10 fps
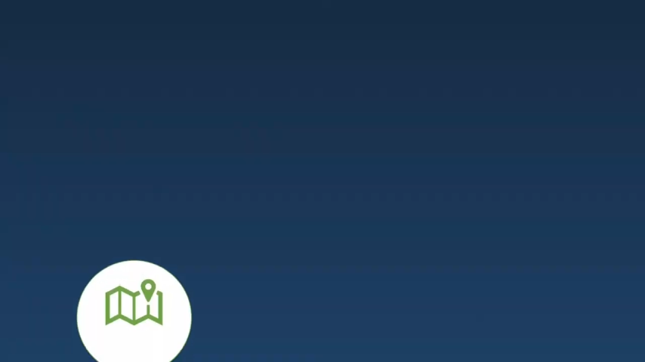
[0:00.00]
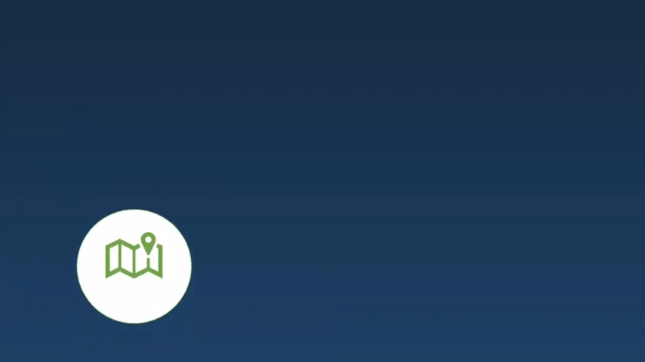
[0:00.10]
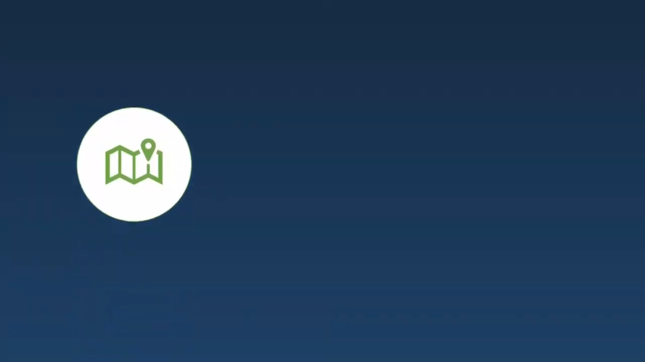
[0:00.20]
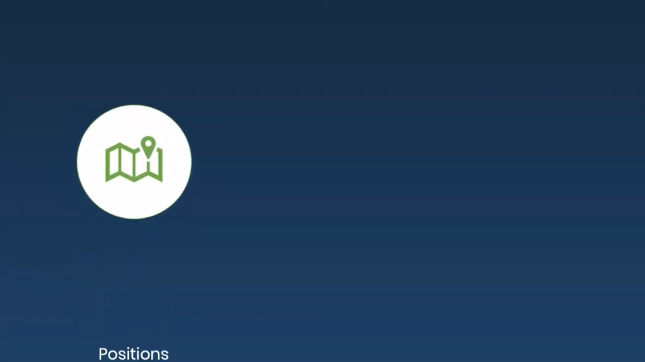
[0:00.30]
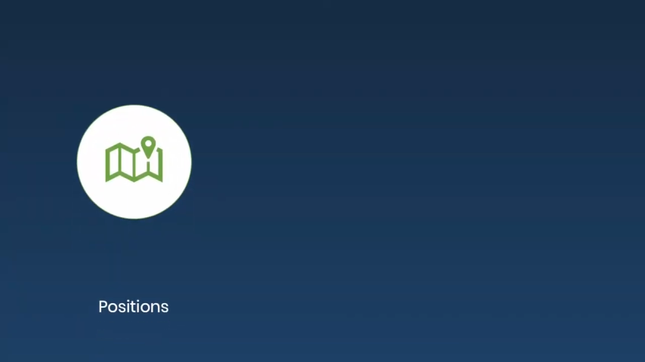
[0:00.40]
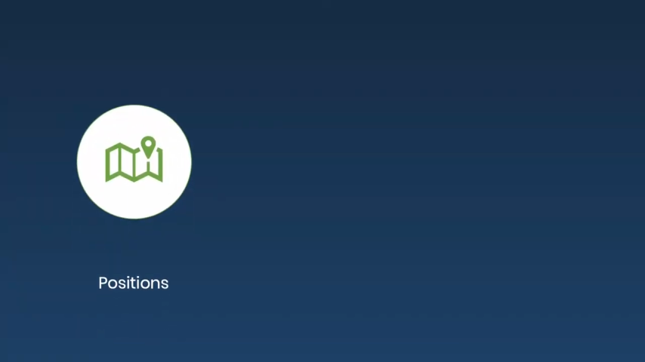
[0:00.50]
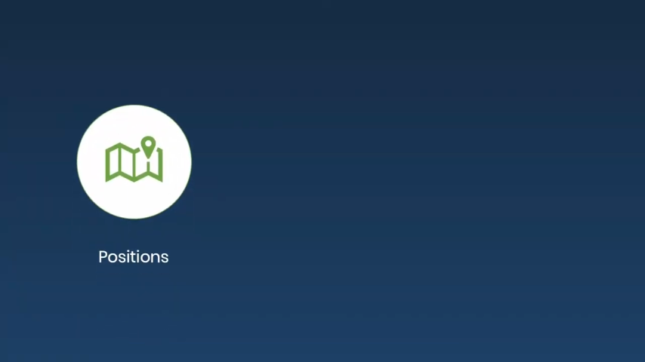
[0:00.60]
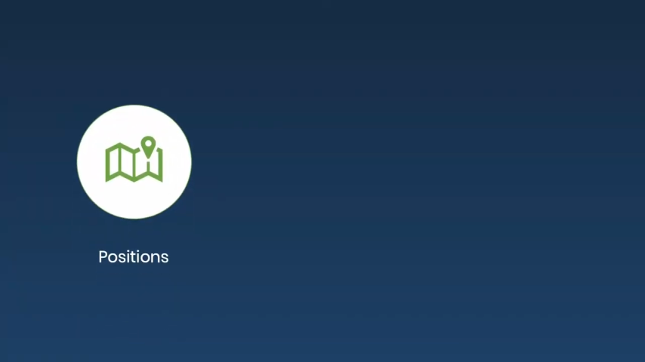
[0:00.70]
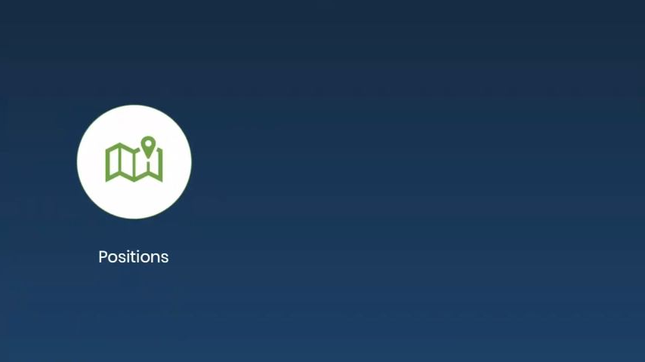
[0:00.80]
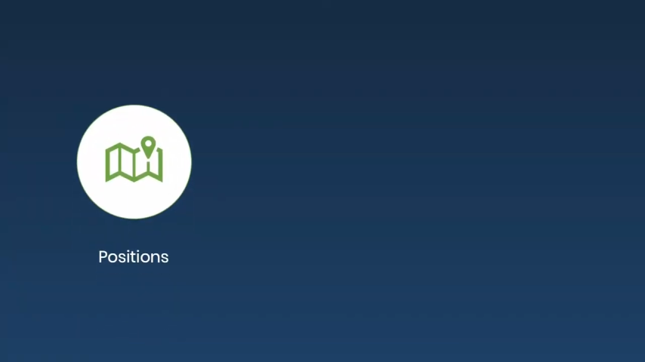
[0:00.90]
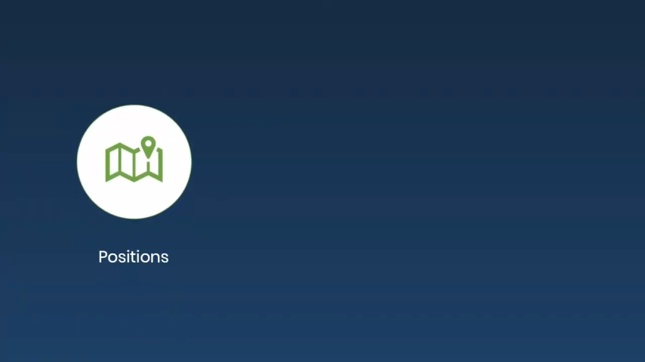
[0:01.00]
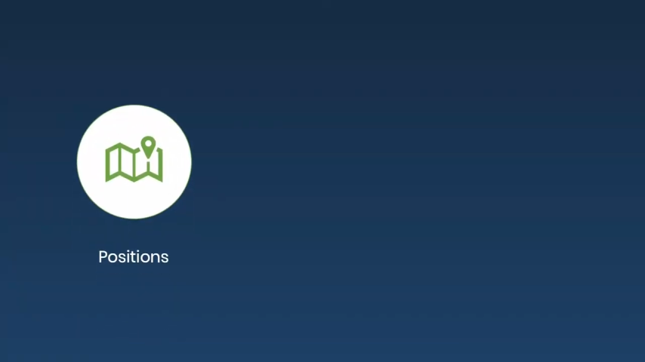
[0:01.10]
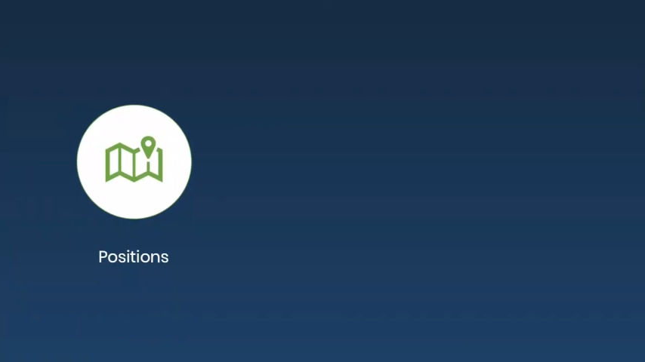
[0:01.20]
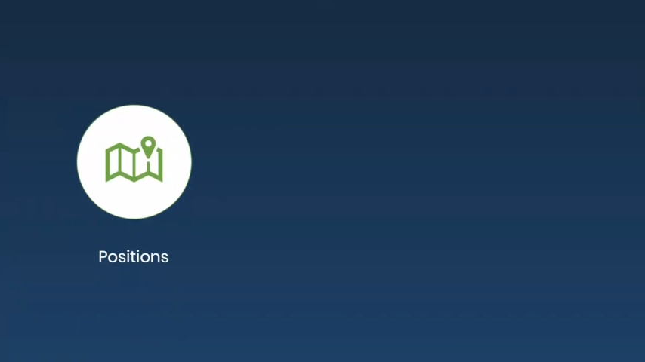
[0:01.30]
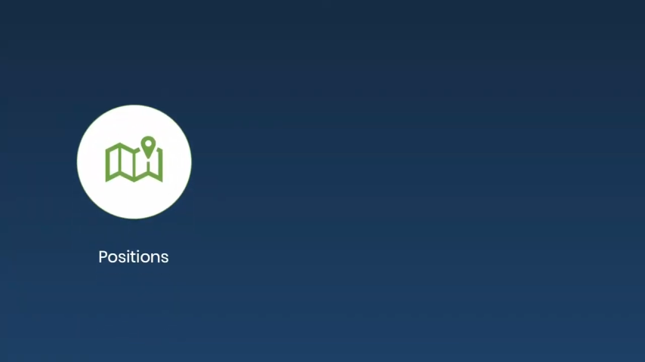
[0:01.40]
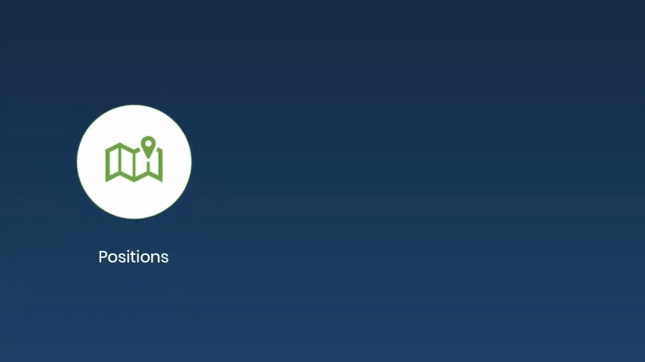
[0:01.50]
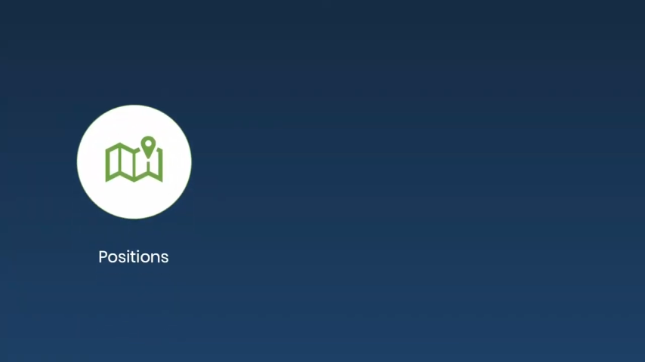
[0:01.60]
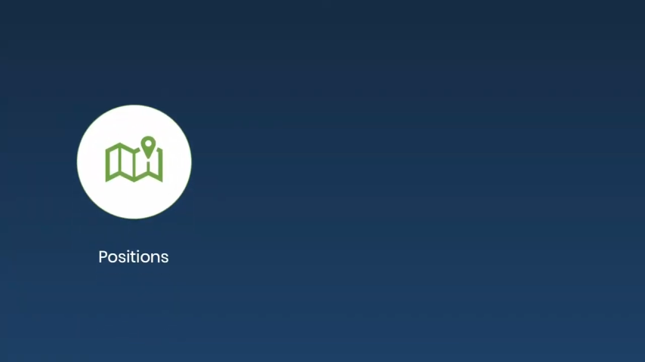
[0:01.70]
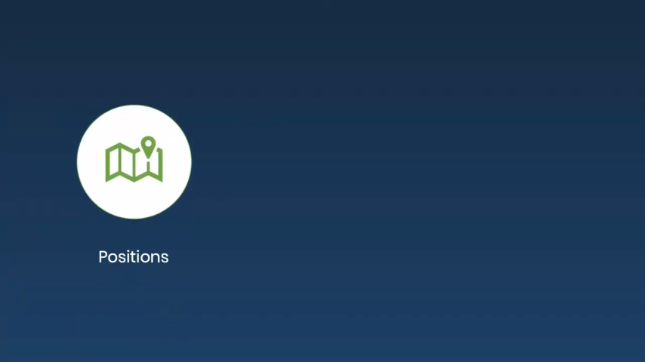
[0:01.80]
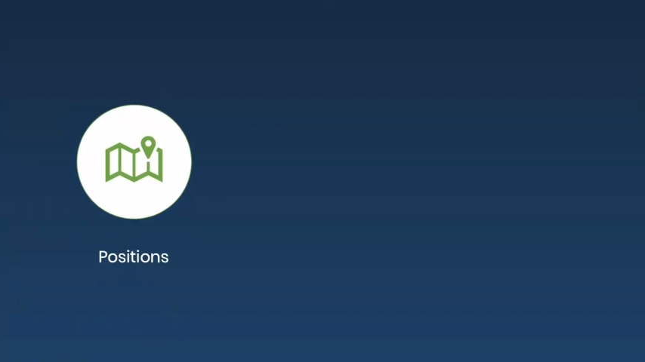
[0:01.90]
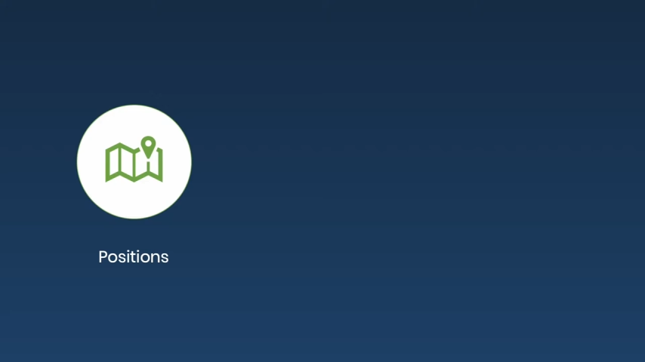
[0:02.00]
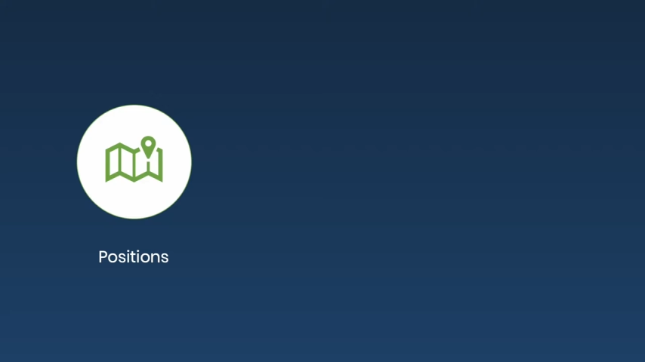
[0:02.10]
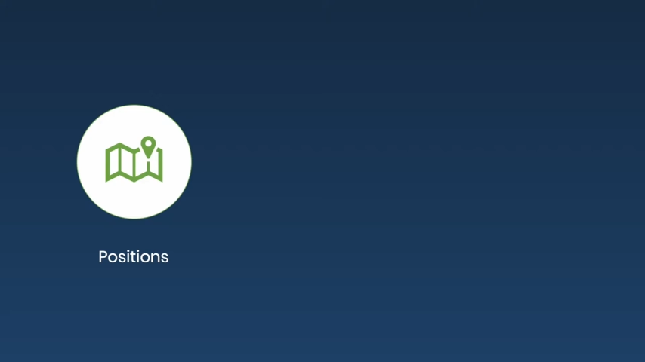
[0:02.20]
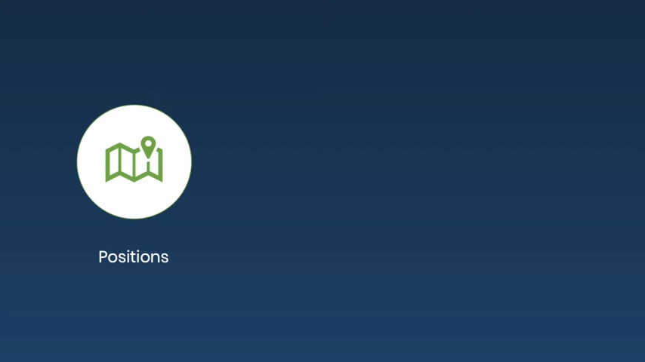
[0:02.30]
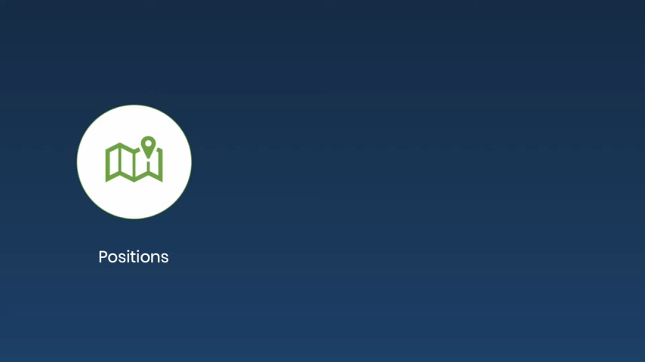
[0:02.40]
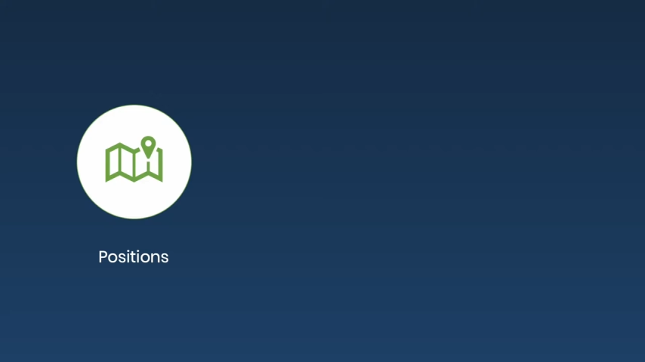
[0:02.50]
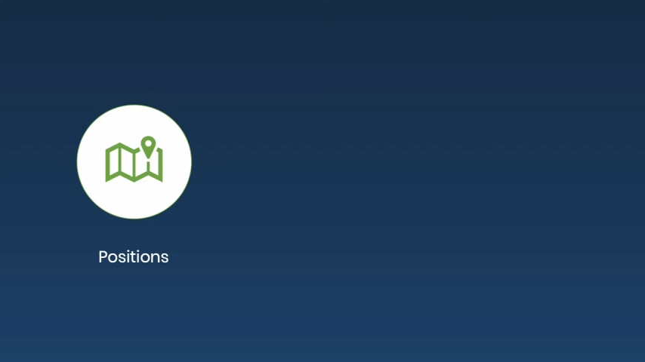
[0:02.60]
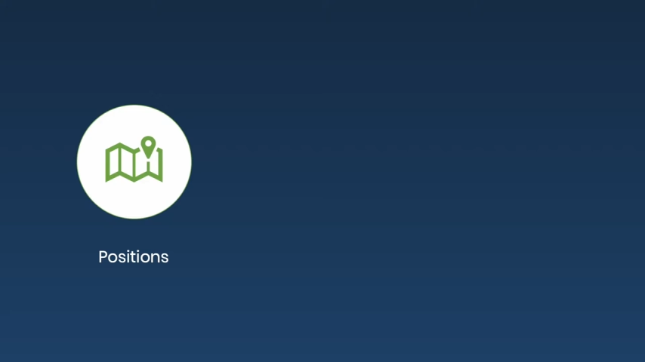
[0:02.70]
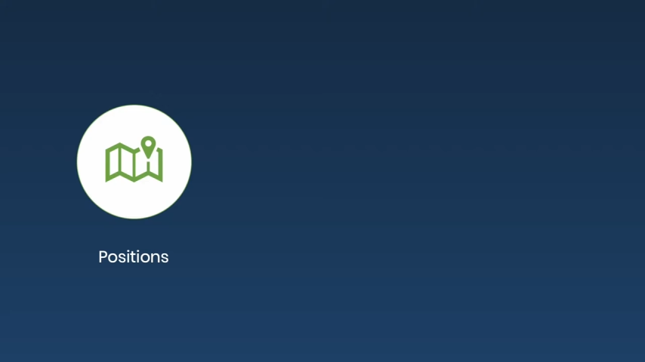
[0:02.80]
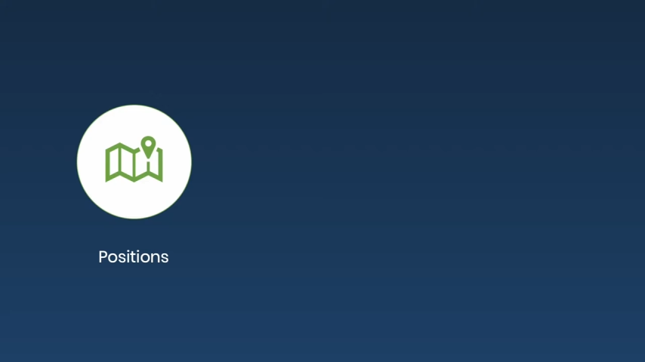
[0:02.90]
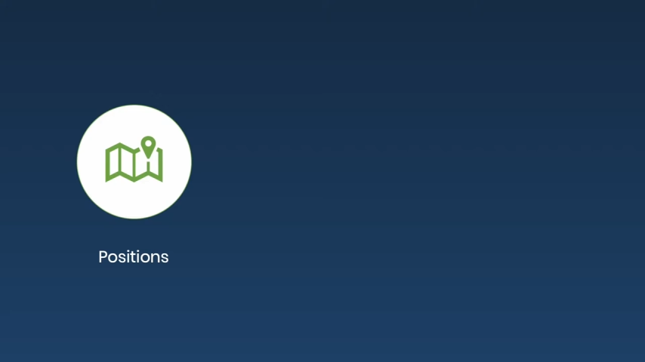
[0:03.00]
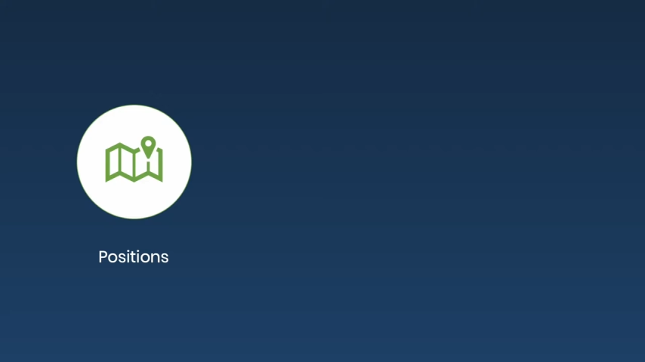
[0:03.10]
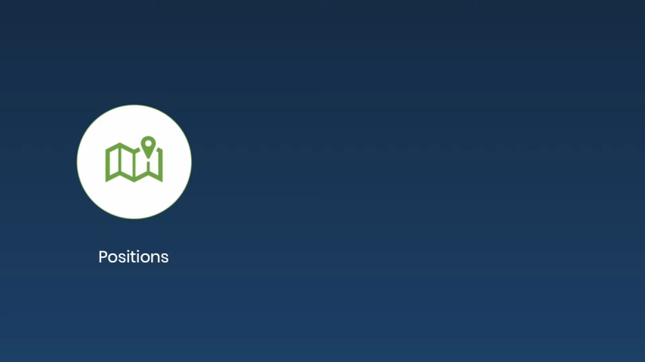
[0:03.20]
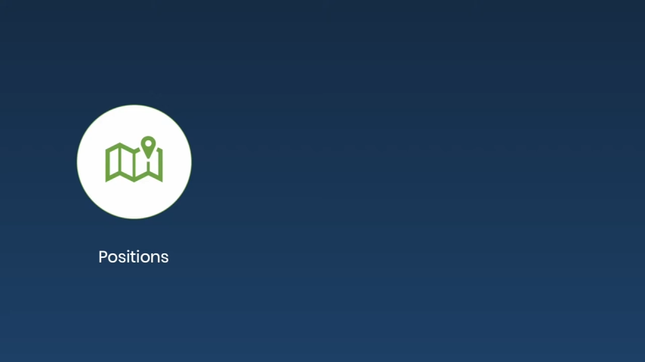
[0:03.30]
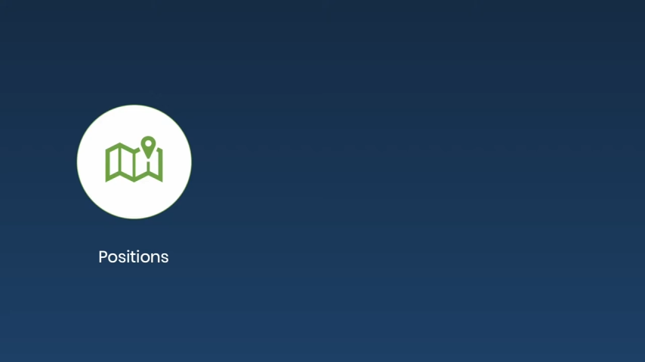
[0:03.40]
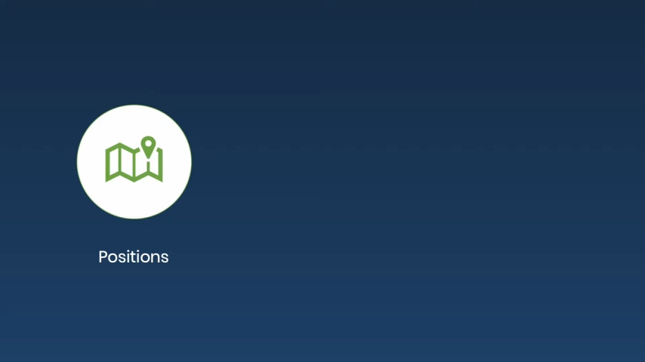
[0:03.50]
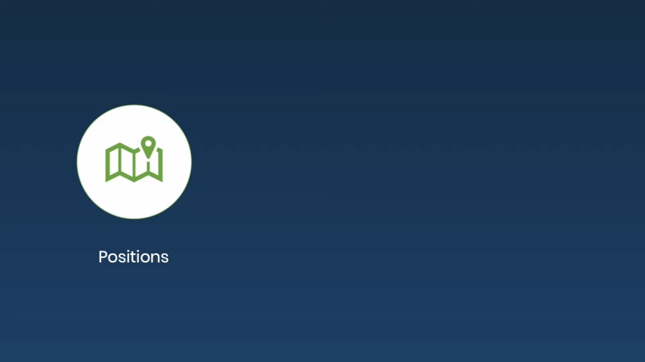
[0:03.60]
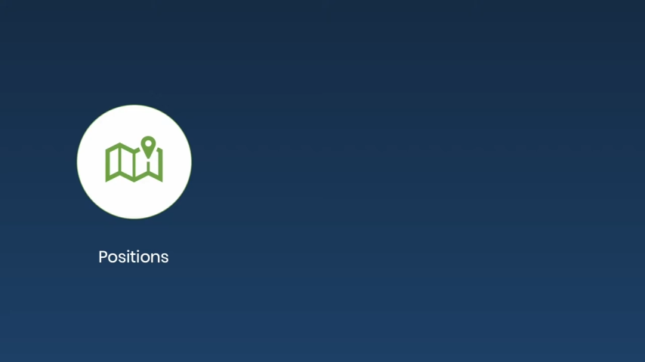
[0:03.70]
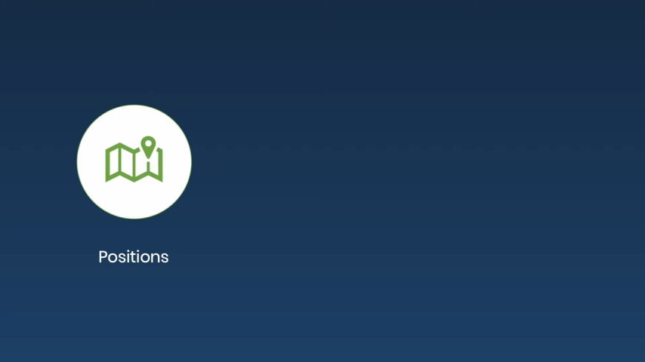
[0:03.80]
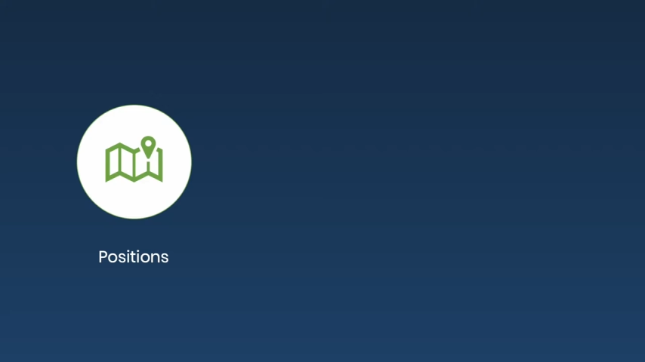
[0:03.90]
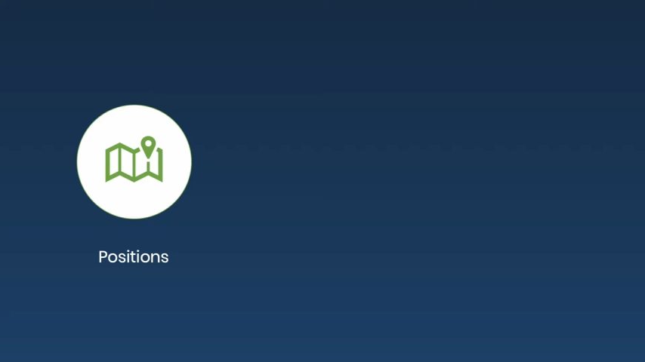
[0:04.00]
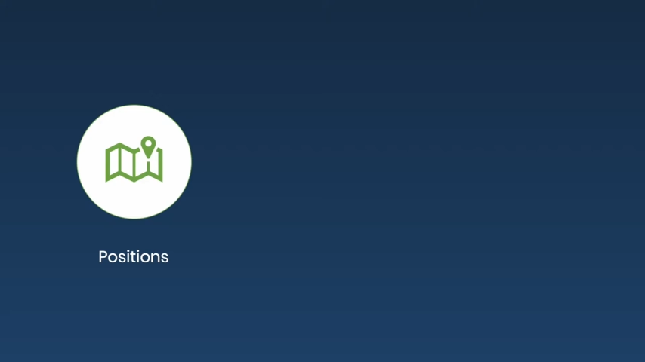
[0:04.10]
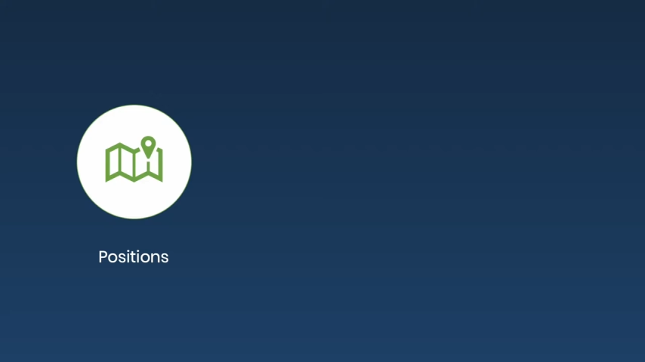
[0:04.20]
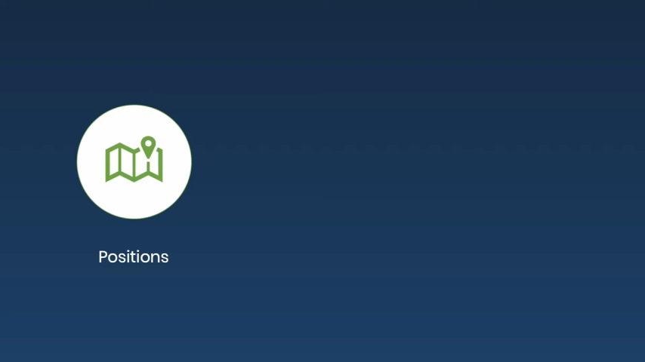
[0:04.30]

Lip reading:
No face is visible, so there are no lips to read.